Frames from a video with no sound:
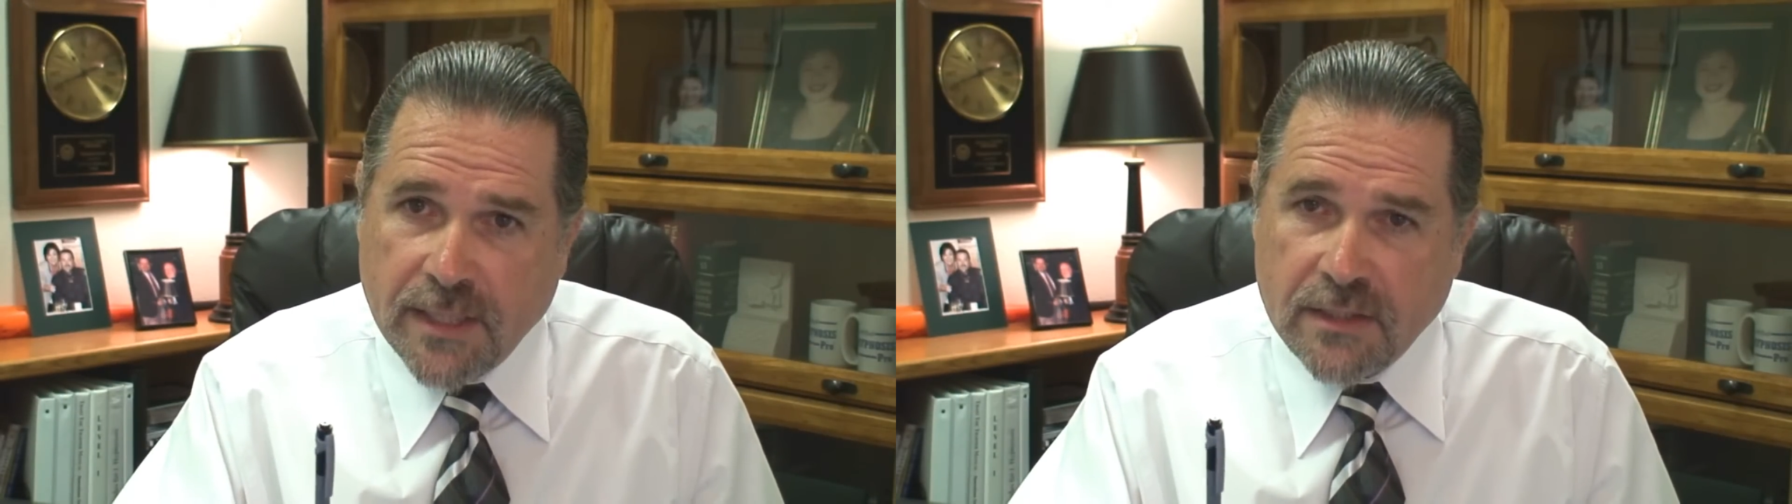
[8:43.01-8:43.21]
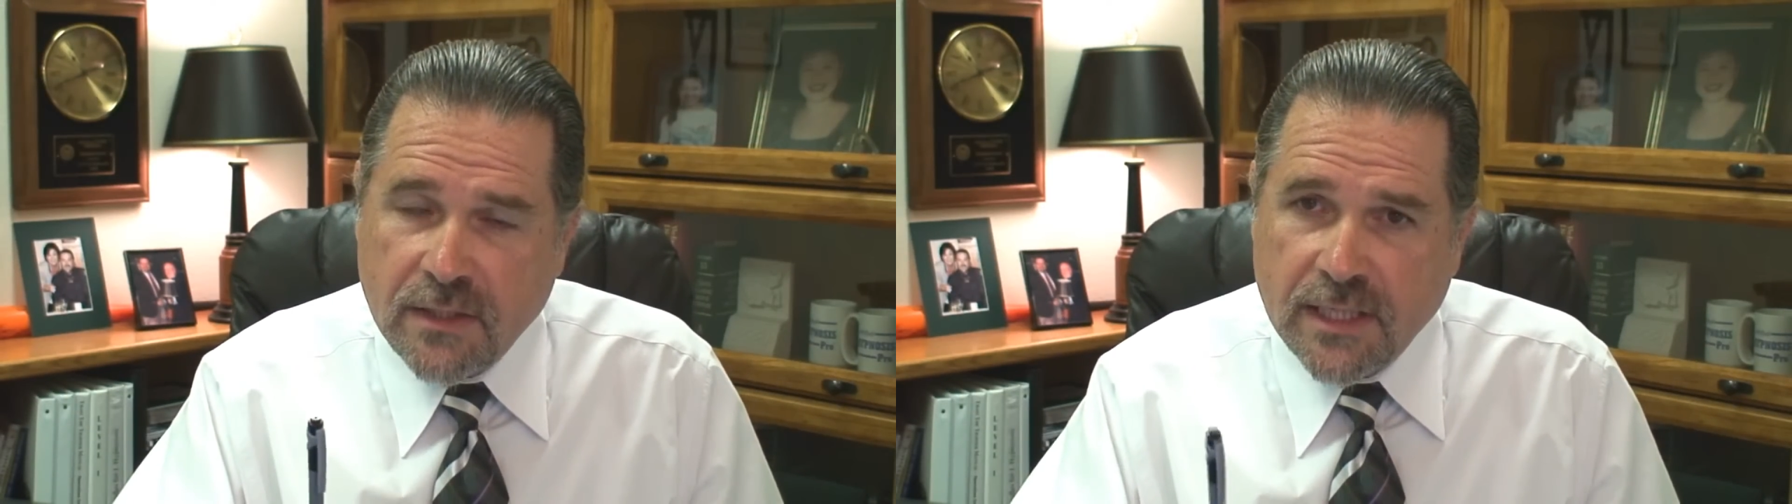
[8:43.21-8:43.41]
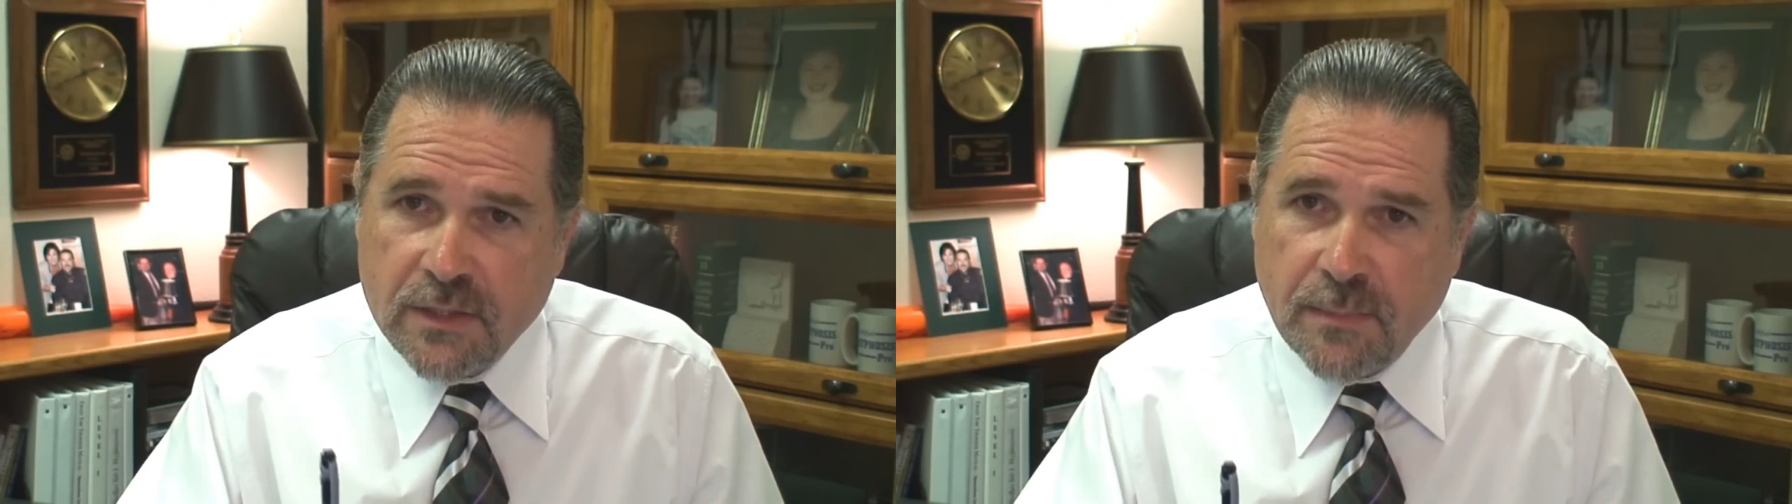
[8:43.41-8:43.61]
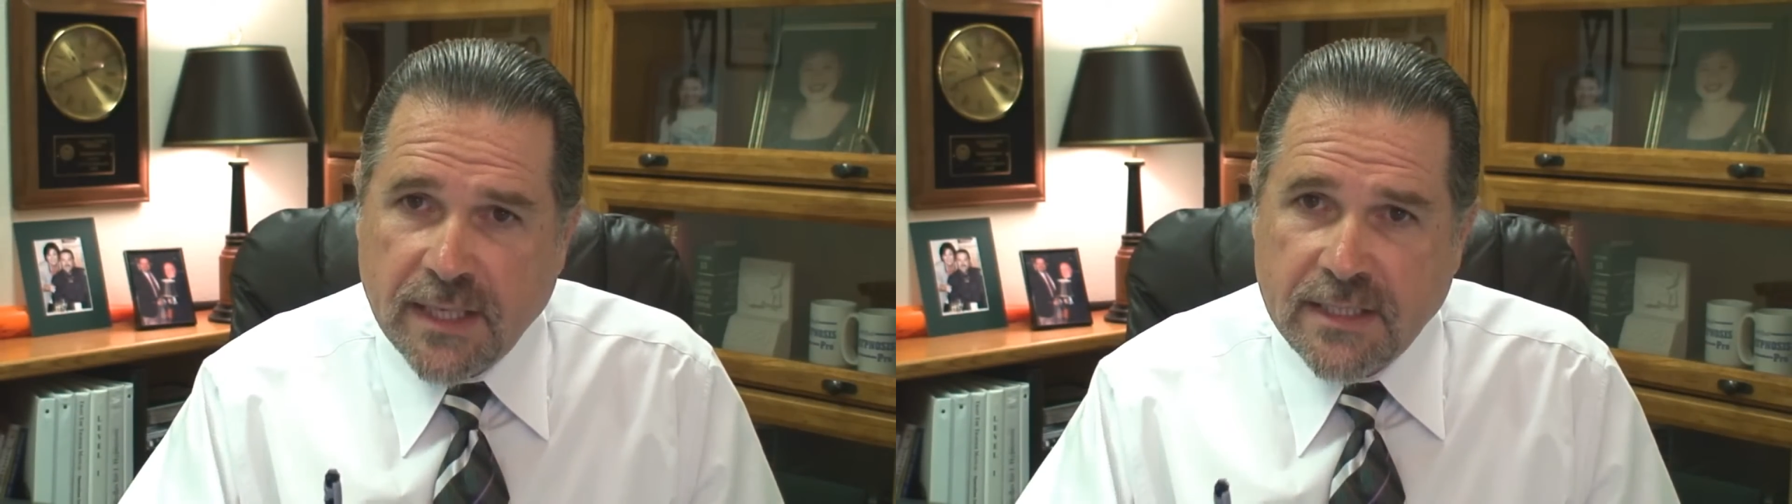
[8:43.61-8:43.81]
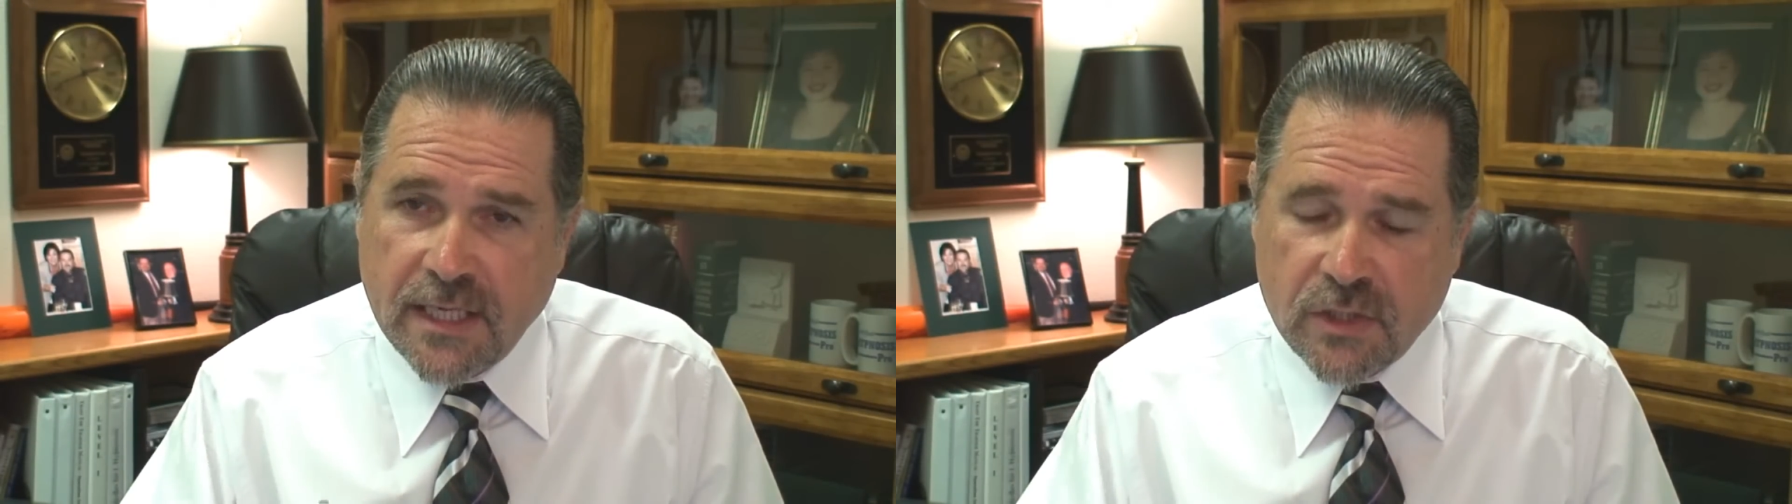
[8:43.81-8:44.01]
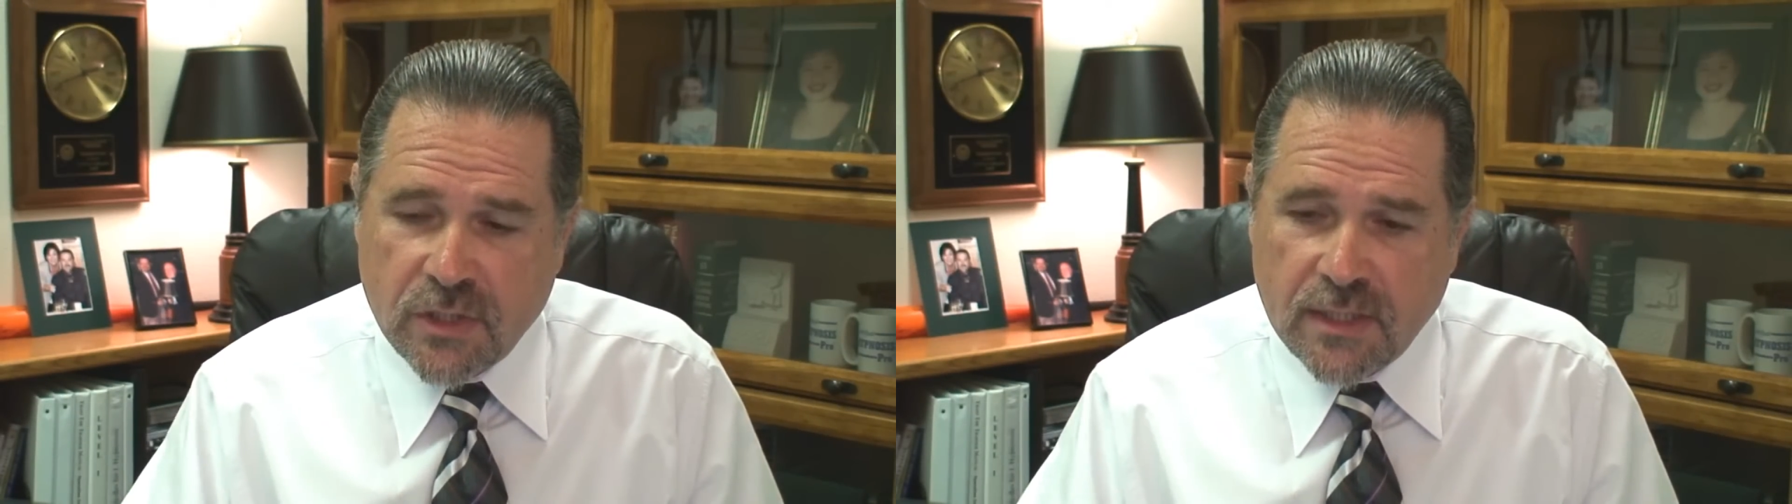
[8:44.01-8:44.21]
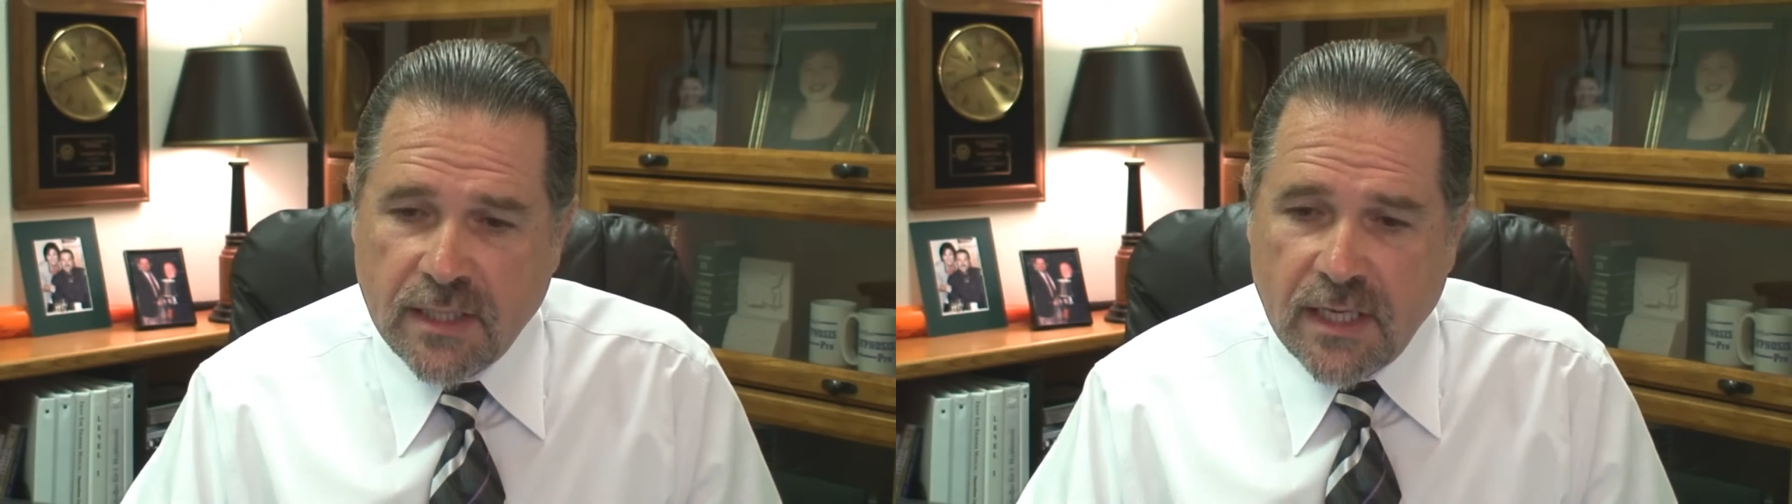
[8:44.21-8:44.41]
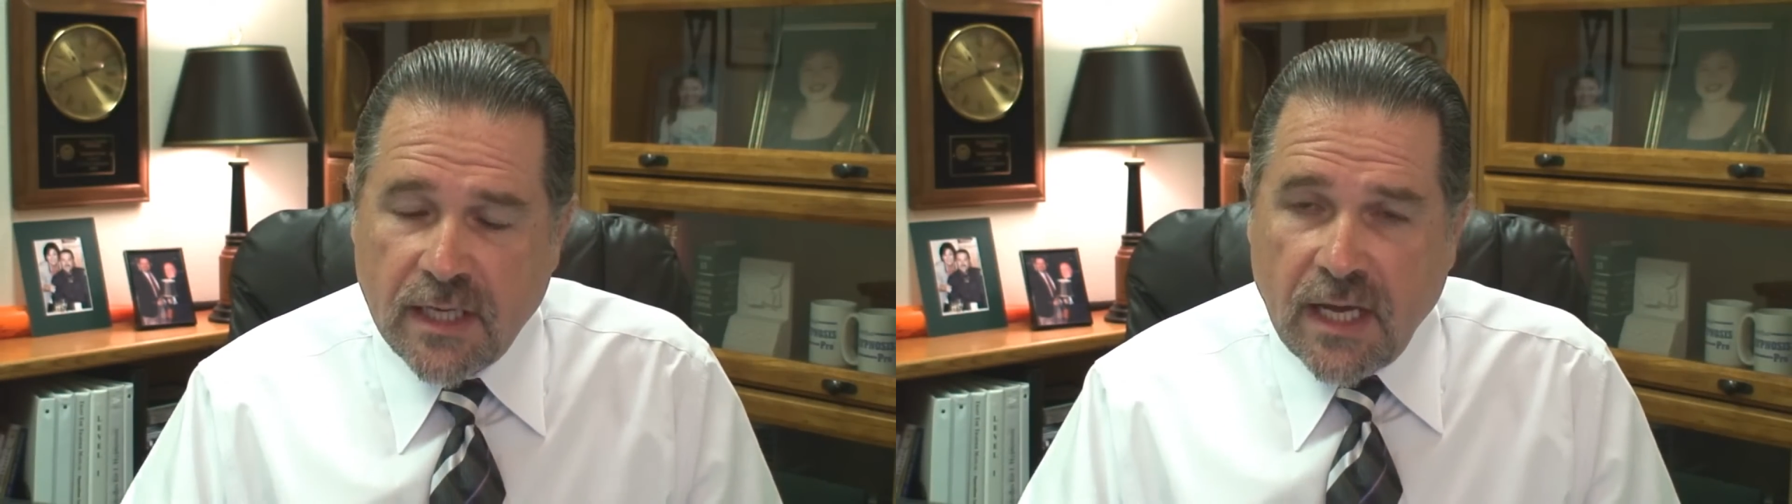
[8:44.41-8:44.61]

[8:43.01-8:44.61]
mental expectation.